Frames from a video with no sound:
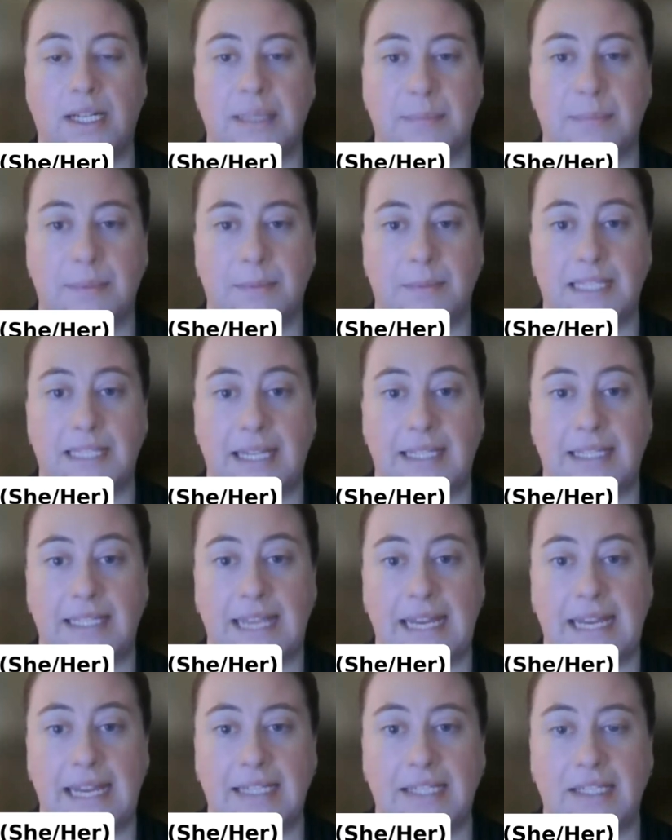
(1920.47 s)
by a
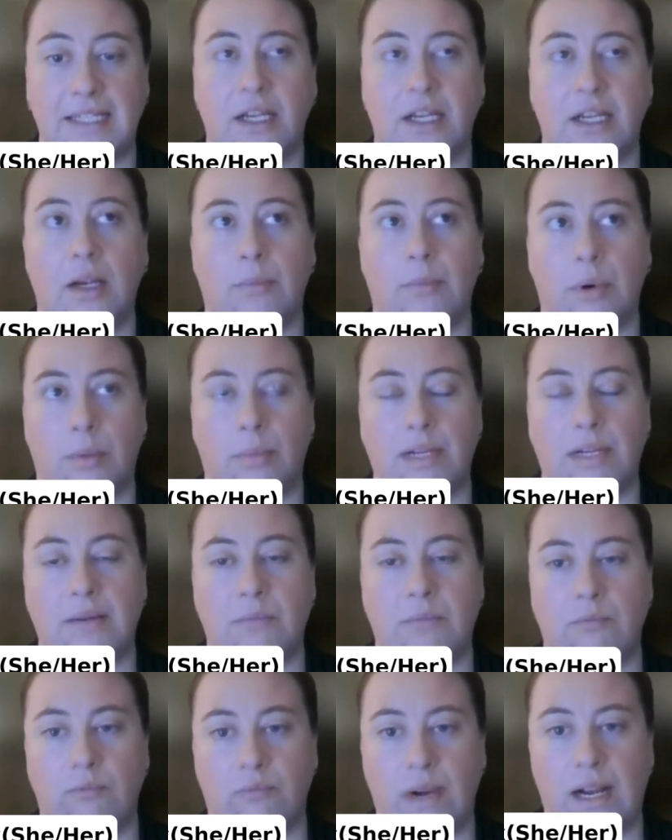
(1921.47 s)
set date,
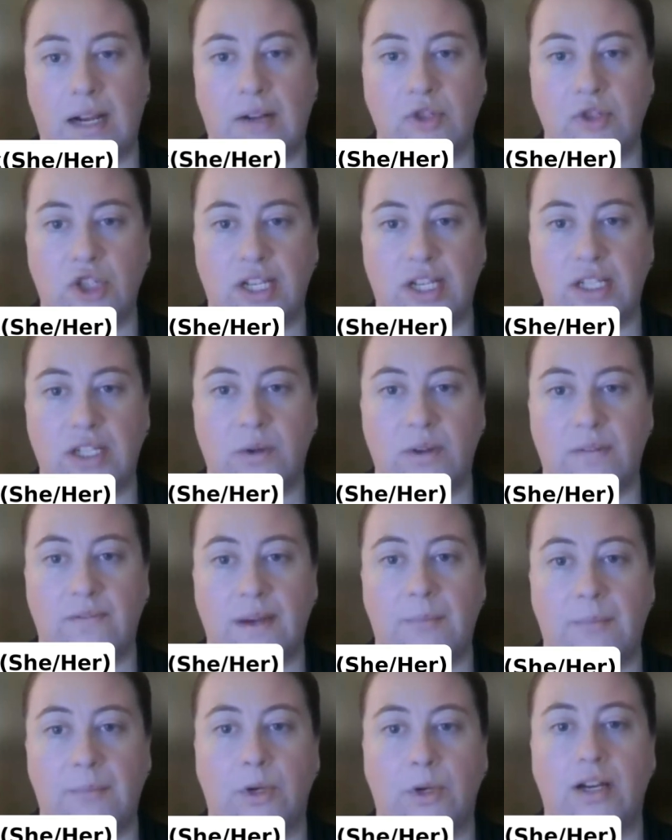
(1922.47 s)
probably around January,
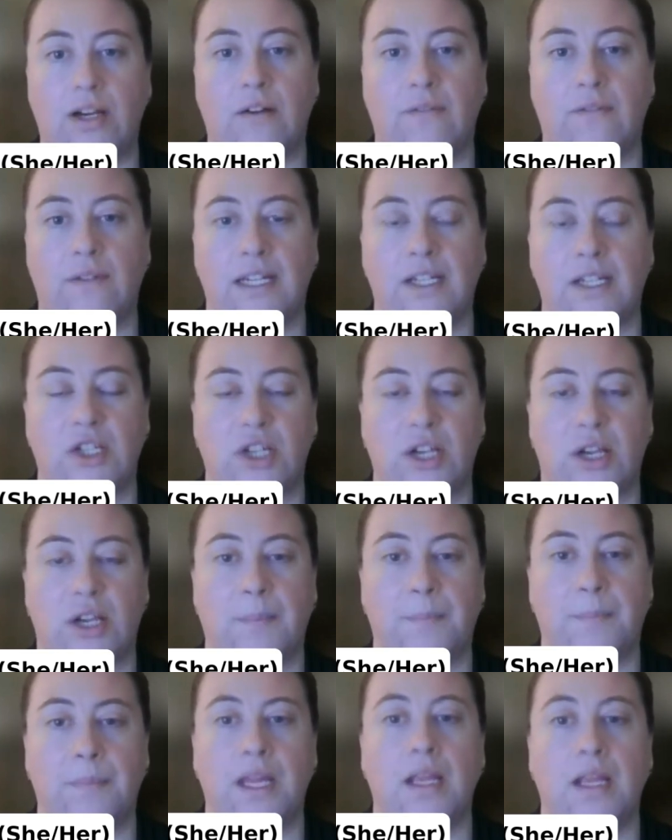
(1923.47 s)
February of each
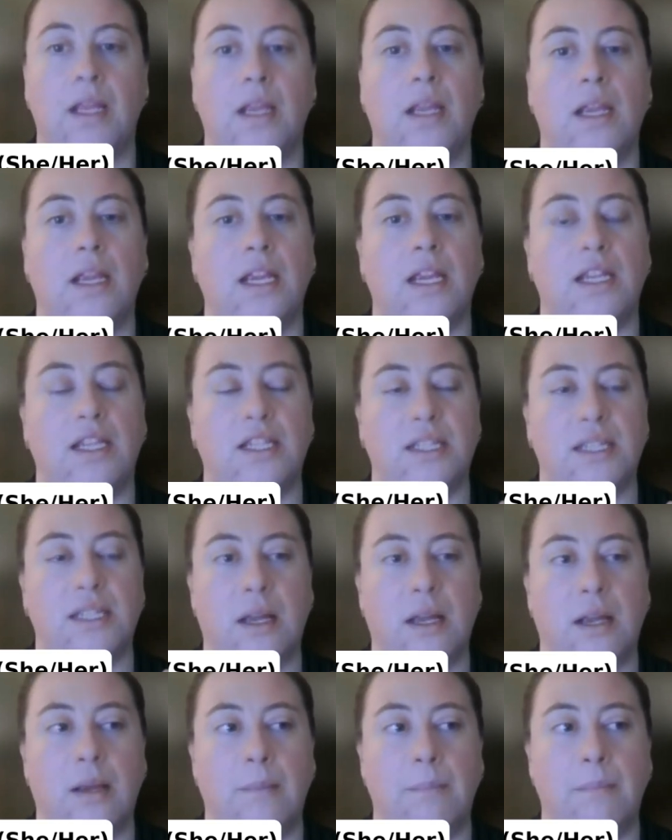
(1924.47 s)
year.
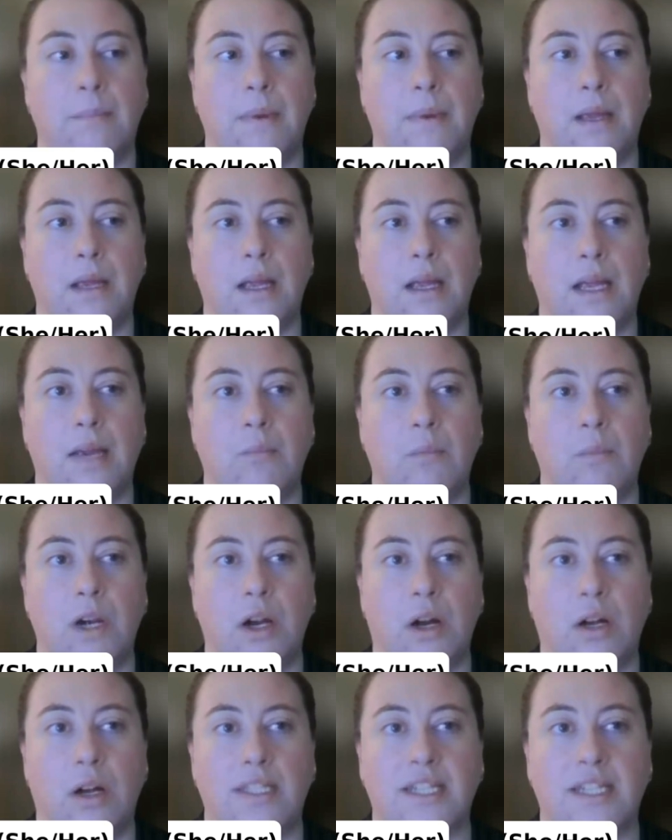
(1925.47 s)
And
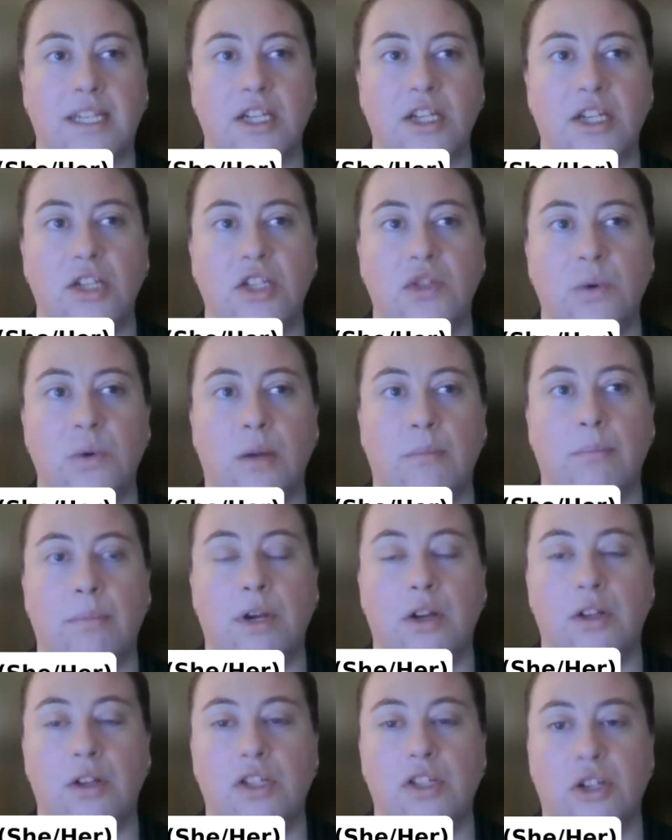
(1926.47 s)
we're asking you to
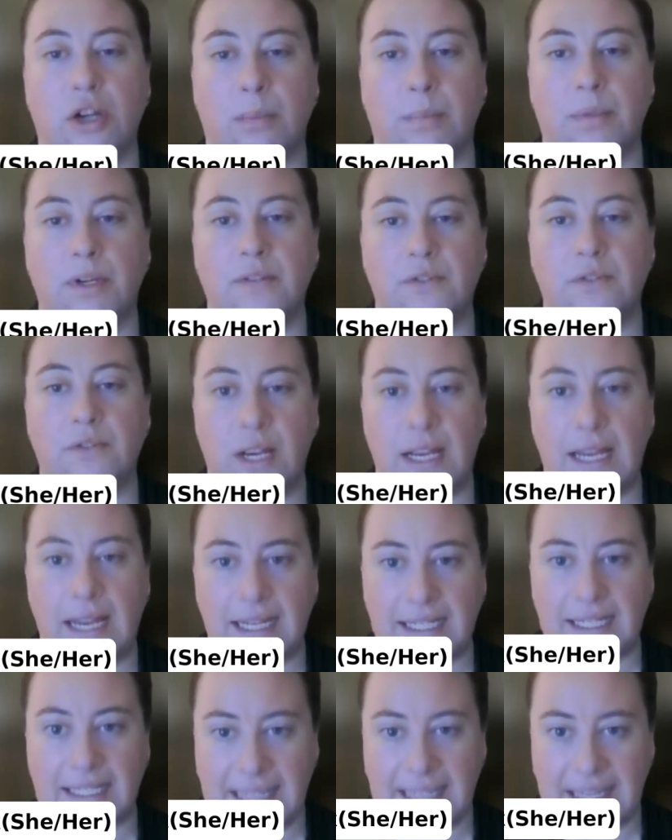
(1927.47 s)
upload a copy of your
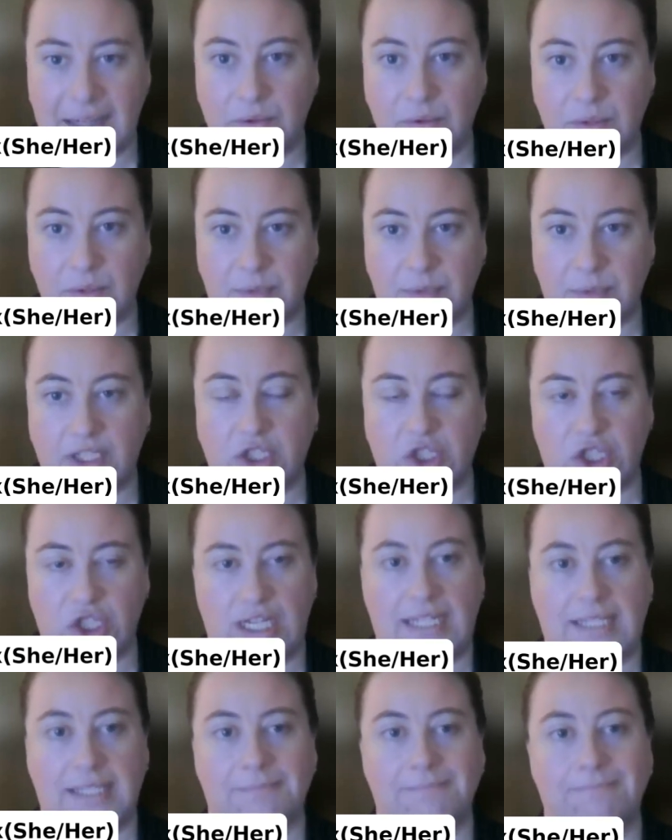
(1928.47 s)
Excel
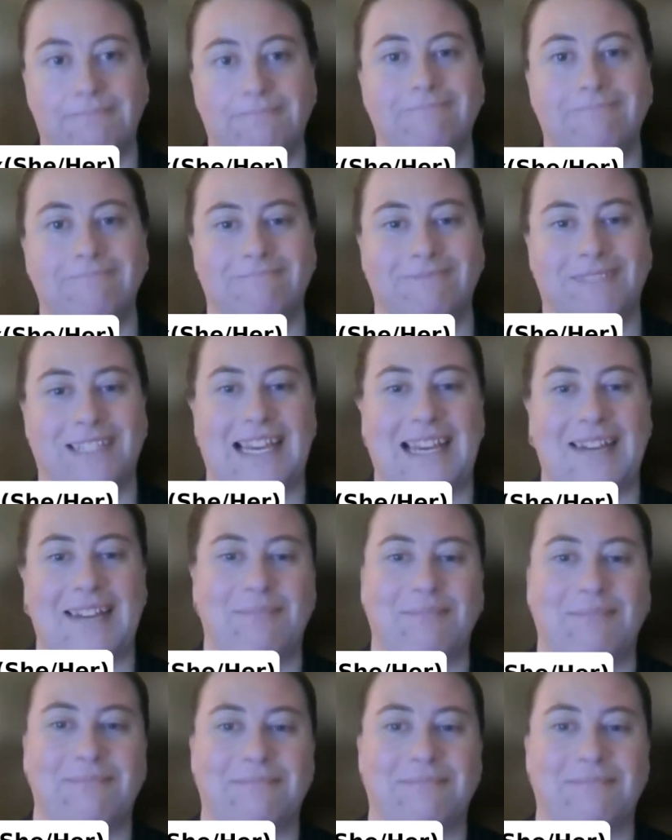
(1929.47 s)
spreadsheet.
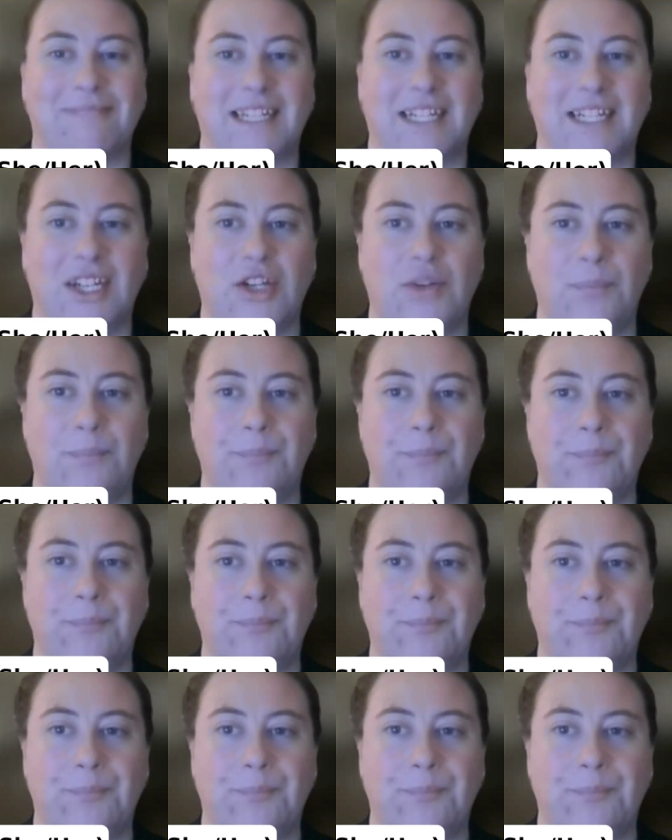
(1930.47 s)
Thank you.